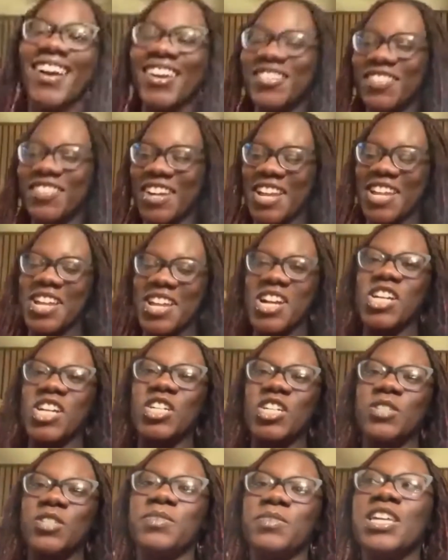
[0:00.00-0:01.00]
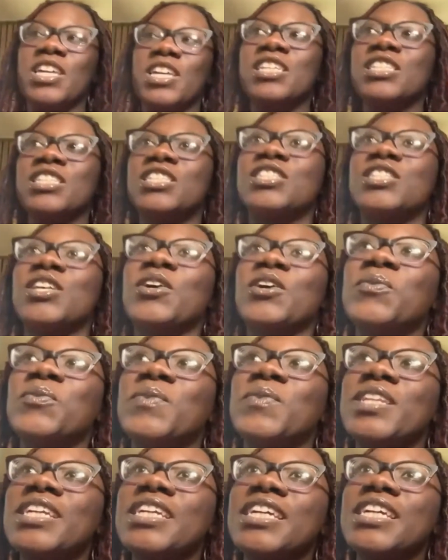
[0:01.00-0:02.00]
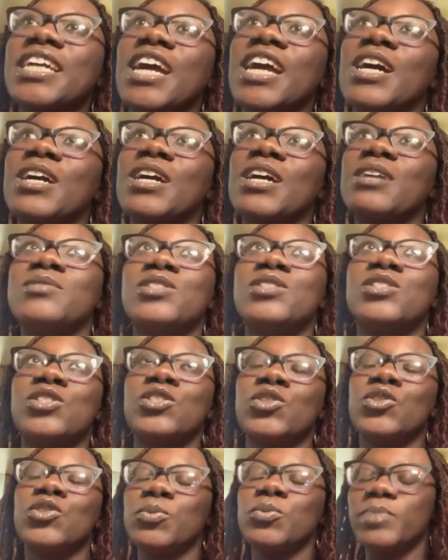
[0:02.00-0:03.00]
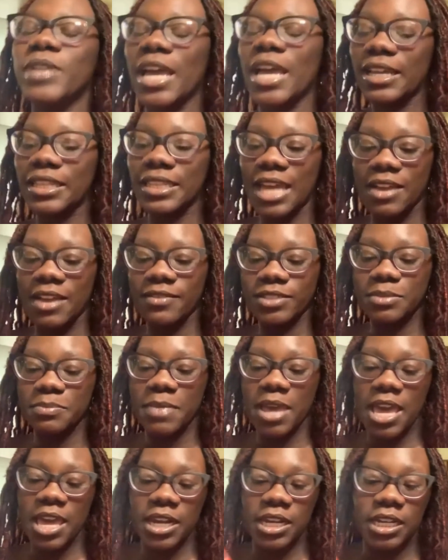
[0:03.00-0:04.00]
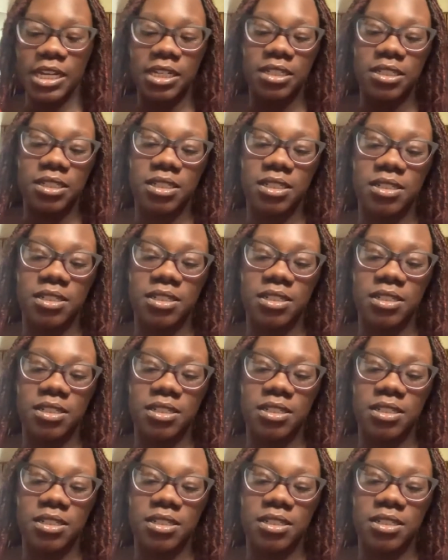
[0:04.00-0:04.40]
All right. So when it comes to Black Lives Matter,